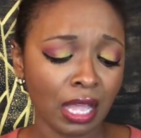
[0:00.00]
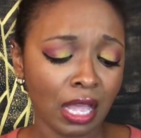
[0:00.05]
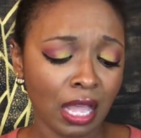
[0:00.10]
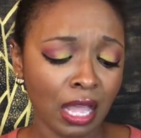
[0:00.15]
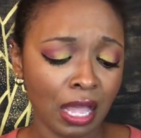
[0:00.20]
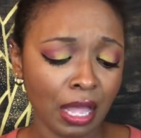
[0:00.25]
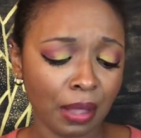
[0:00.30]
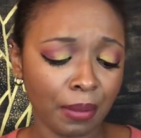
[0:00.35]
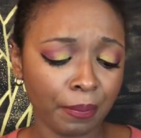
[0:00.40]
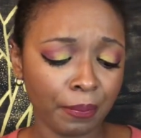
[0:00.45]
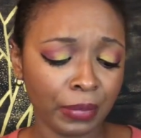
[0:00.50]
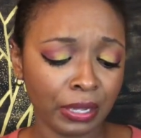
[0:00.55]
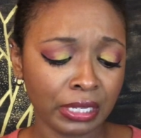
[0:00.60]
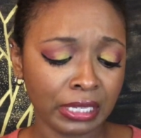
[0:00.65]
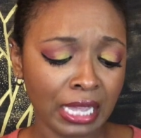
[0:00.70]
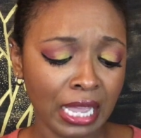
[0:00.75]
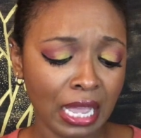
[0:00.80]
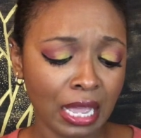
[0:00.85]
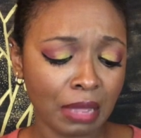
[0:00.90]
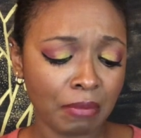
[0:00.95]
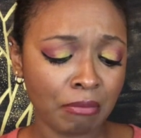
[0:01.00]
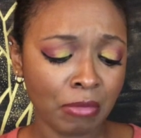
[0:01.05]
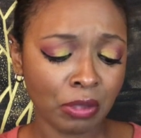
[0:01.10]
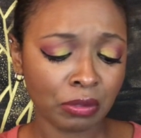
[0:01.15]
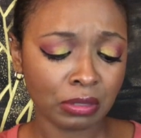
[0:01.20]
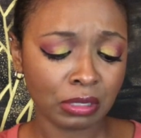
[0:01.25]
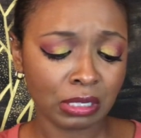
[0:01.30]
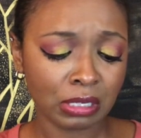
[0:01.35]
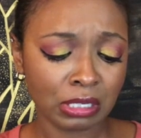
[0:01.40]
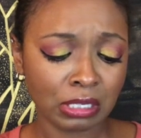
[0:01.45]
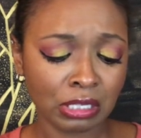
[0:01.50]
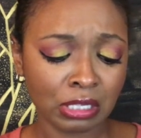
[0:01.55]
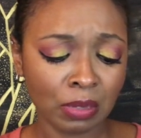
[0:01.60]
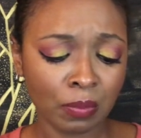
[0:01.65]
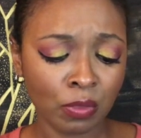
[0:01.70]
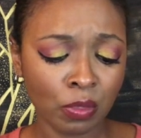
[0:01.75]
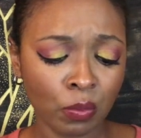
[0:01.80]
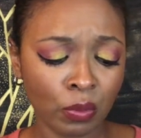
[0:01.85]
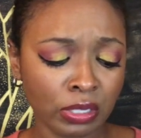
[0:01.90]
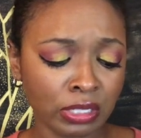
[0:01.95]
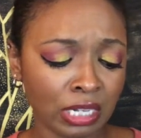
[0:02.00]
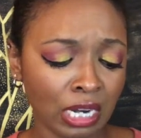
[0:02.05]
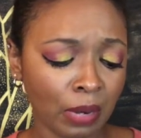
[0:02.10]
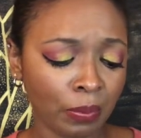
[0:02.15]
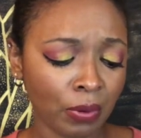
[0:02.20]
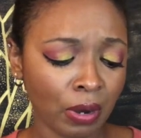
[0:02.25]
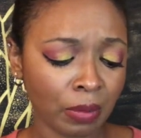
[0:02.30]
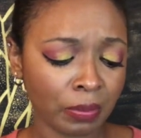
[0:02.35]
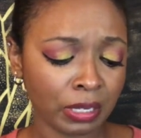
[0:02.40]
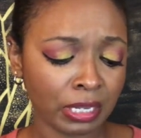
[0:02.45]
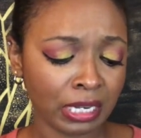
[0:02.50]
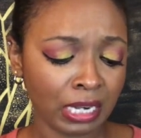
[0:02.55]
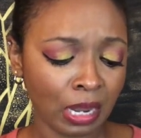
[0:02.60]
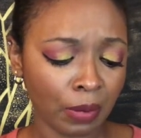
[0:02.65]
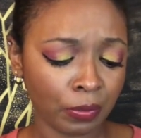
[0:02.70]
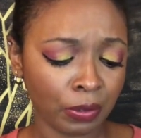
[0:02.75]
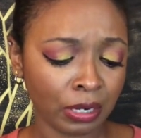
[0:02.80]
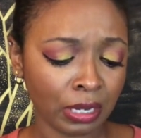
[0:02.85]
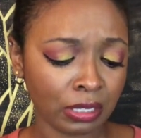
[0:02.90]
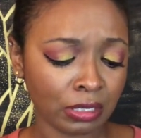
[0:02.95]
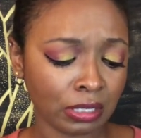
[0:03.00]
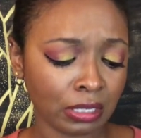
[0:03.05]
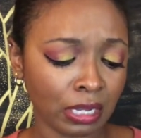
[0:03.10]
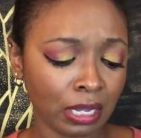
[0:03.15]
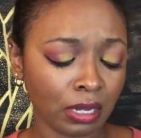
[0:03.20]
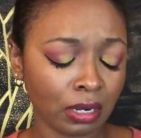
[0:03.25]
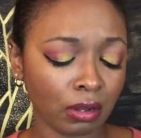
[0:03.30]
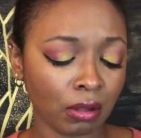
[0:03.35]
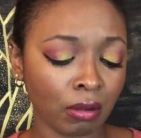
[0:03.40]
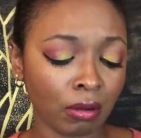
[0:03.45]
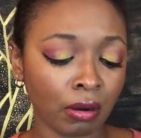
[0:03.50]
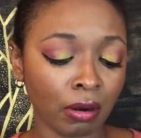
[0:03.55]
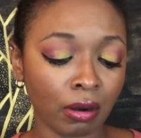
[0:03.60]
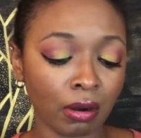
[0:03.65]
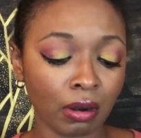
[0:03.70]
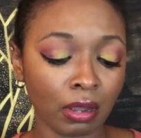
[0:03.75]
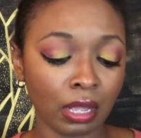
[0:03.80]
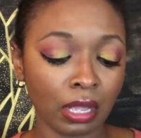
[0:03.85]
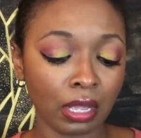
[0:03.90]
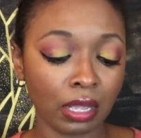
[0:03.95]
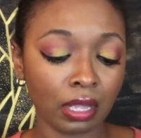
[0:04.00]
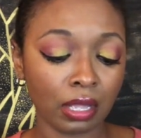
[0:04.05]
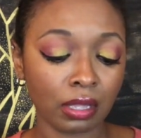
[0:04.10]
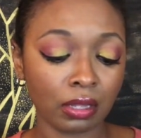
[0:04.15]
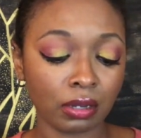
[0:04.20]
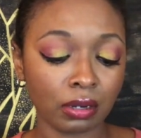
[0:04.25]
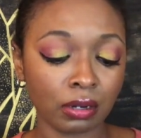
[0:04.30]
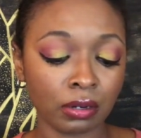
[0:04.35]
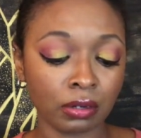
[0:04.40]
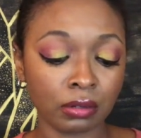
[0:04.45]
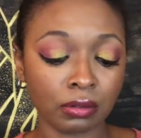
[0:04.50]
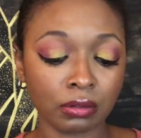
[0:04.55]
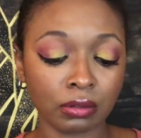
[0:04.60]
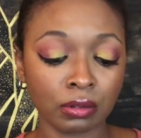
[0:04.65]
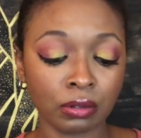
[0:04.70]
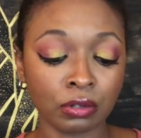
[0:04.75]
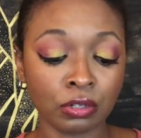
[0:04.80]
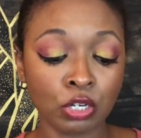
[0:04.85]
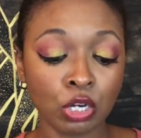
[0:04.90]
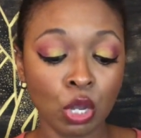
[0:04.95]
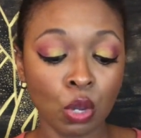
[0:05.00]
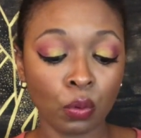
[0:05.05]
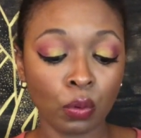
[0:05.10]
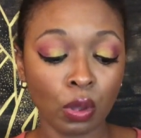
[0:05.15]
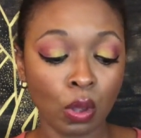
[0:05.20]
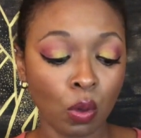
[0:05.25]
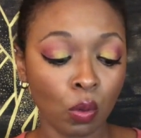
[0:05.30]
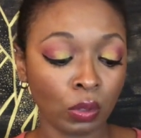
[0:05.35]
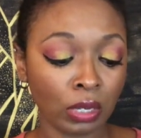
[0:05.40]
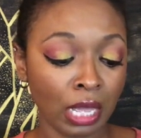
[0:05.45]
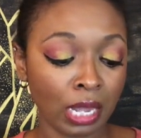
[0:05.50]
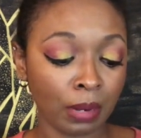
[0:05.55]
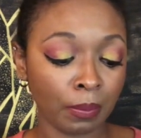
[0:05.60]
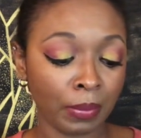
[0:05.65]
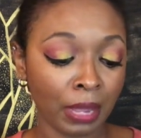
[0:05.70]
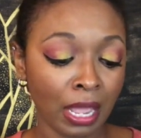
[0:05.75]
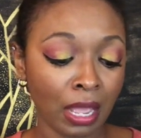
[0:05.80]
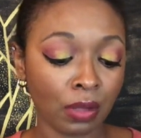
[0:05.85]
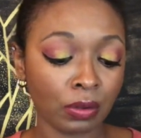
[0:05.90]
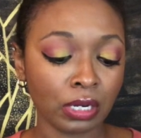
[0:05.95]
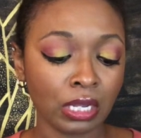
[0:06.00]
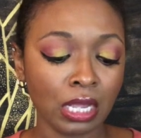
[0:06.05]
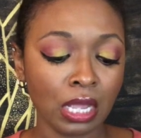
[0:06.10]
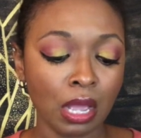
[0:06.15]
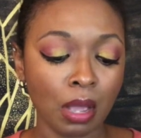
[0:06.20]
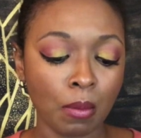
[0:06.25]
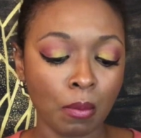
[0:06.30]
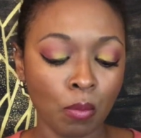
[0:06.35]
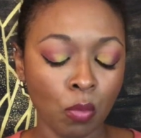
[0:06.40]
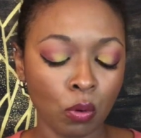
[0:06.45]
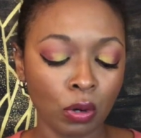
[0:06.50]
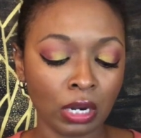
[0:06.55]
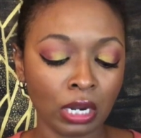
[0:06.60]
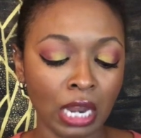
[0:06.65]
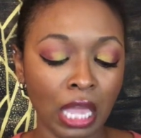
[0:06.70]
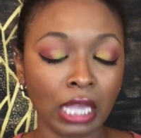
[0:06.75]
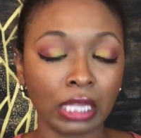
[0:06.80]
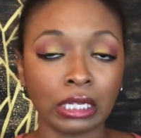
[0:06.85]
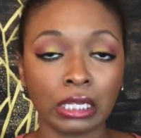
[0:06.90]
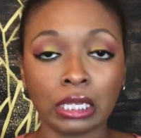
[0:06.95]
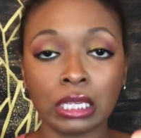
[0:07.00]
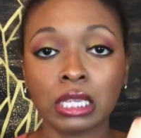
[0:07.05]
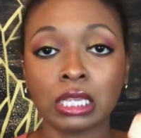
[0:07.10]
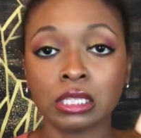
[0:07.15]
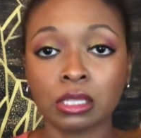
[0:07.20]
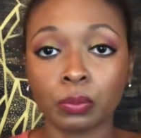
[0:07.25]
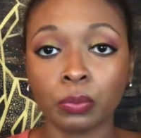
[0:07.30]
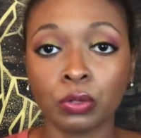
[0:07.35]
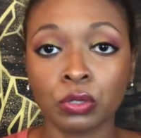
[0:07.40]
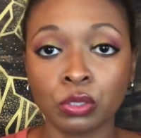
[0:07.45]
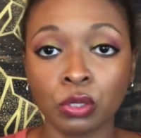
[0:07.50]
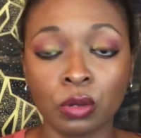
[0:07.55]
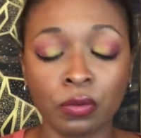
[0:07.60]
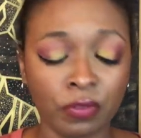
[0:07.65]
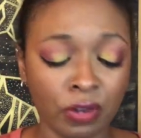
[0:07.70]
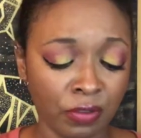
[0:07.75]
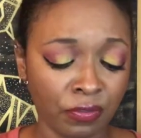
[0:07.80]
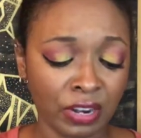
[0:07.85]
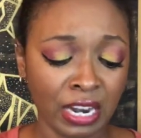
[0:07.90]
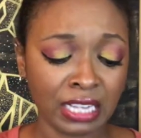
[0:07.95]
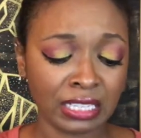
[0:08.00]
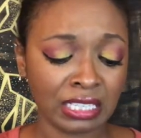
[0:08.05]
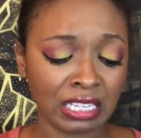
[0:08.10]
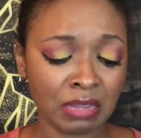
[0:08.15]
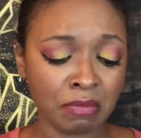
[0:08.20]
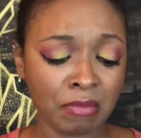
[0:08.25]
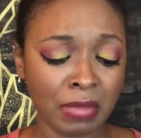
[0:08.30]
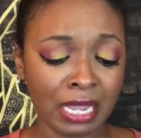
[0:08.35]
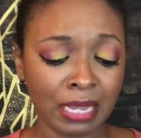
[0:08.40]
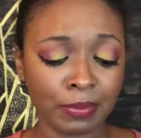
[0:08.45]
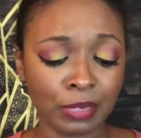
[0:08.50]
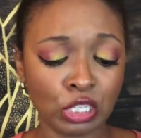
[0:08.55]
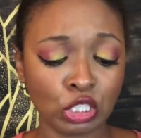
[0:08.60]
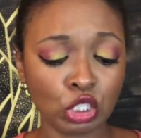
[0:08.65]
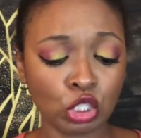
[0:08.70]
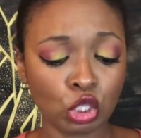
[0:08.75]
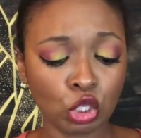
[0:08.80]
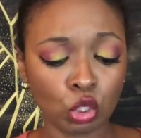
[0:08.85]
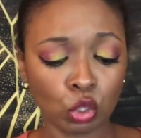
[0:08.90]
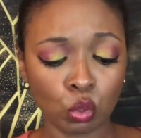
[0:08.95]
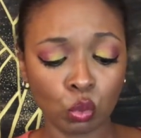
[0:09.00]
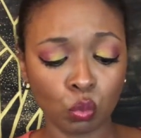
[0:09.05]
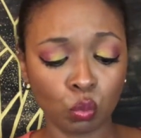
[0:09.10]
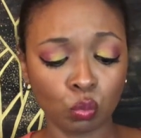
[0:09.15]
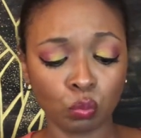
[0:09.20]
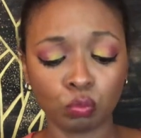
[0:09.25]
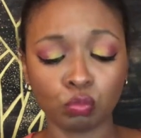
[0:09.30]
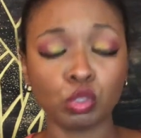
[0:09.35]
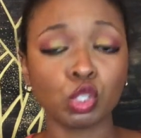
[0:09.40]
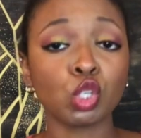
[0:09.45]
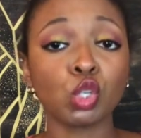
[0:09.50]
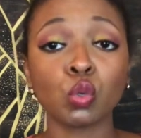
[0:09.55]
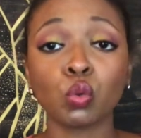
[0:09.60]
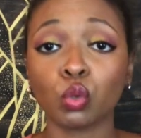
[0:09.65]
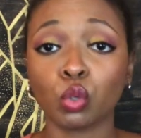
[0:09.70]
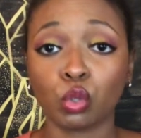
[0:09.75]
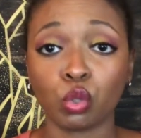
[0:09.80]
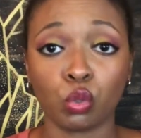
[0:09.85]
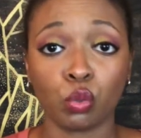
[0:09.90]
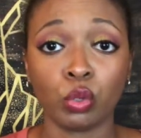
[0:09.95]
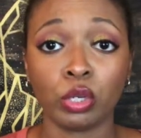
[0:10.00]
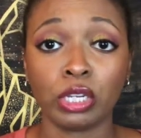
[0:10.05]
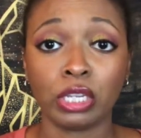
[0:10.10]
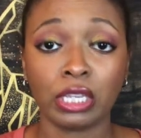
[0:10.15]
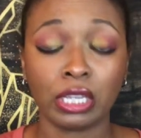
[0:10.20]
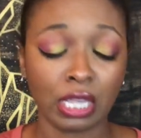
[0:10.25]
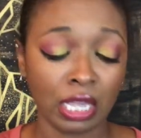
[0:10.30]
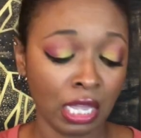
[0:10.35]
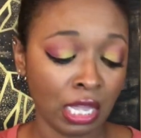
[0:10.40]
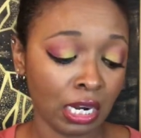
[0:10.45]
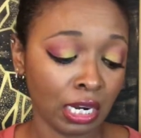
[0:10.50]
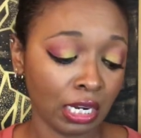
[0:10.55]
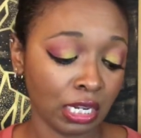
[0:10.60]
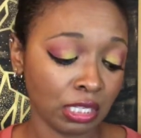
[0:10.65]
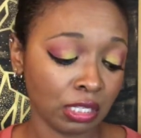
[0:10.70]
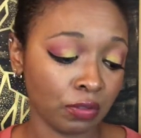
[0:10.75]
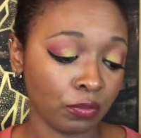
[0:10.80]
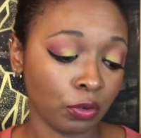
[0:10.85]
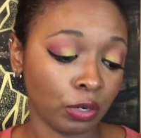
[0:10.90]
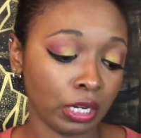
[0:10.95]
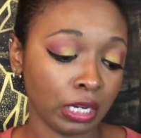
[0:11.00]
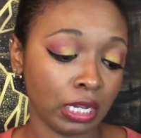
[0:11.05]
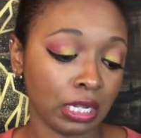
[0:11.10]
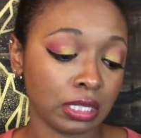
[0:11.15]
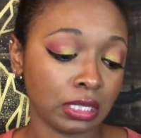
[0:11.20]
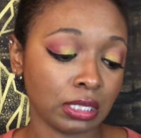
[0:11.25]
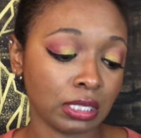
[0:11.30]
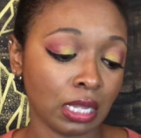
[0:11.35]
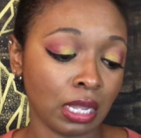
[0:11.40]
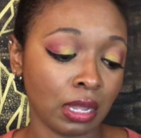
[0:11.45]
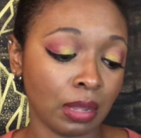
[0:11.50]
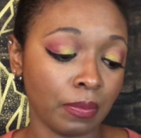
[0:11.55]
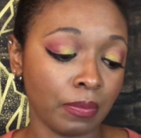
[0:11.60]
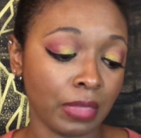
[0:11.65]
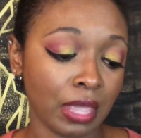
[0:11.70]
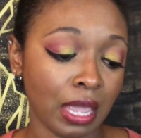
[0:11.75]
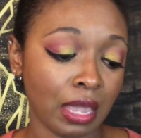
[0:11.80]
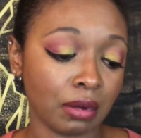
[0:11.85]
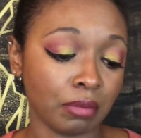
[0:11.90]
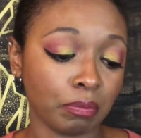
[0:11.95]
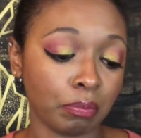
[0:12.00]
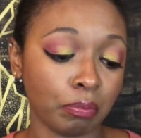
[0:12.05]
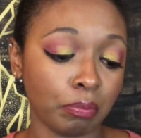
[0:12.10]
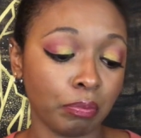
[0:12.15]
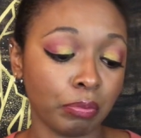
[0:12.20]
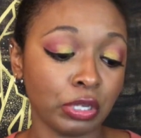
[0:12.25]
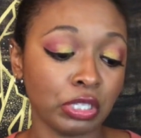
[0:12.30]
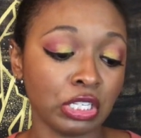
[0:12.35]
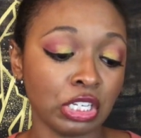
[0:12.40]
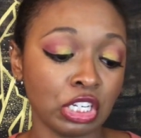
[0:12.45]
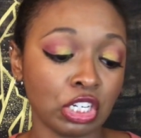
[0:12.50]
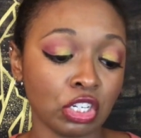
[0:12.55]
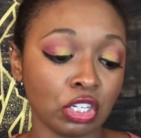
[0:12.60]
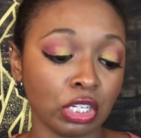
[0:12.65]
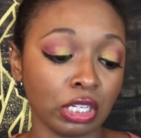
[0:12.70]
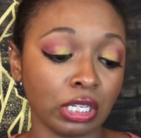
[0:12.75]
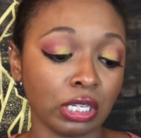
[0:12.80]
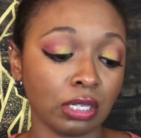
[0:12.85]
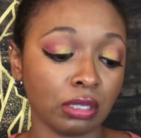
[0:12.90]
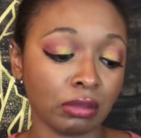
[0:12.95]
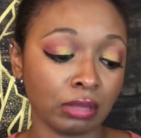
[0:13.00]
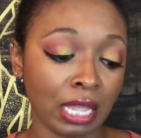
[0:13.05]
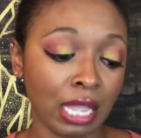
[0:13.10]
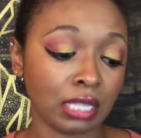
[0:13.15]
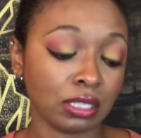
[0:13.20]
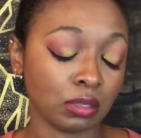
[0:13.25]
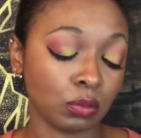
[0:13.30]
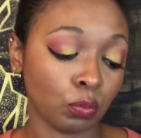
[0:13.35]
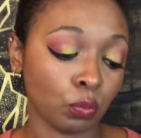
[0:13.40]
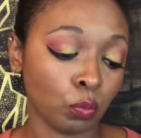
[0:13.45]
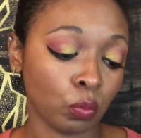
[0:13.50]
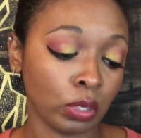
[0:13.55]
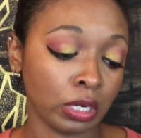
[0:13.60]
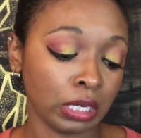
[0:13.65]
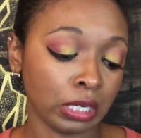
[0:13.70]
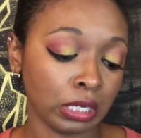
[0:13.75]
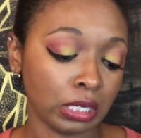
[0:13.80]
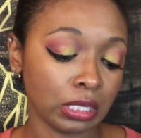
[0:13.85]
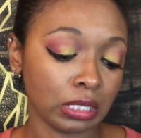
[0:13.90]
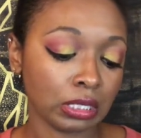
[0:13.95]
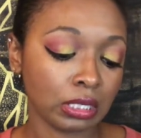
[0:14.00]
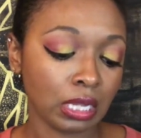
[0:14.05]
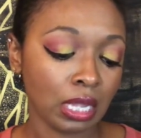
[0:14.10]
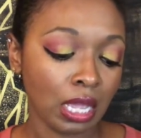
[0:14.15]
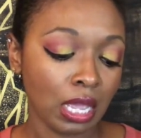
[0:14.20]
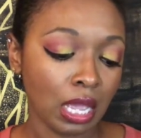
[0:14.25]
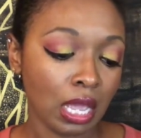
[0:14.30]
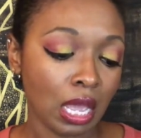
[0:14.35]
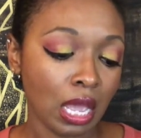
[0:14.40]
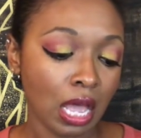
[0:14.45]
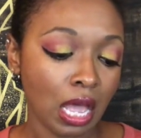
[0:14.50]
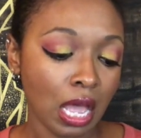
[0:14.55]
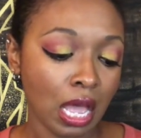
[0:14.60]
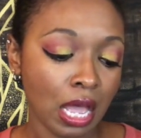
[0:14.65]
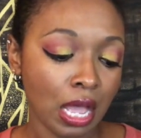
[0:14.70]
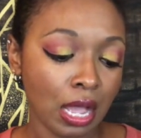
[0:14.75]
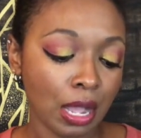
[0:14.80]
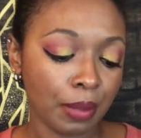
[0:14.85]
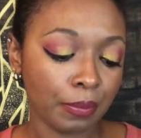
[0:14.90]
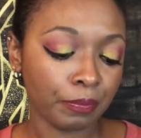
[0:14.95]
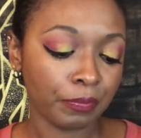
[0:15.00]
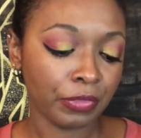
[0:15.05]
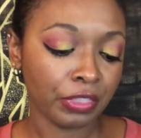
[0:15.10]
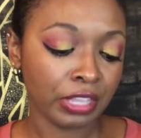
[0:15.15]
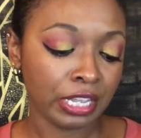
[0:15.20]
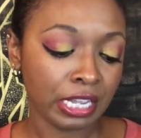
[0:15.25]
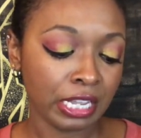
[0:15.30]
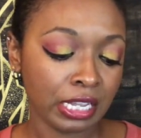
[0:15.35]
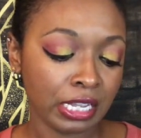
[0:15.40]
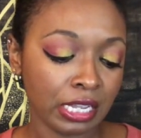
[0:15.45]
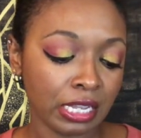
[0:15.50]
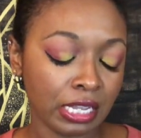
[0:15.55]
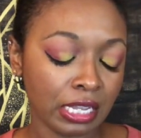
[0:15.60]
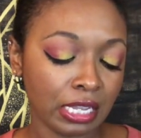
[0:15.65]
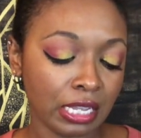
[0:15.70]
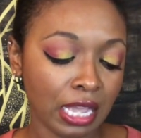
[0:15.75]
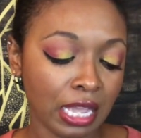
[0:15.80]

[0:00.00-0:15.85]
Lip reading: But yeah, some of the ones that I probably cannot pronunciate or know a whole lot about, more than likely is a preservative. And I see maybe two or three in the list of ingredients that potentially that's what it is. The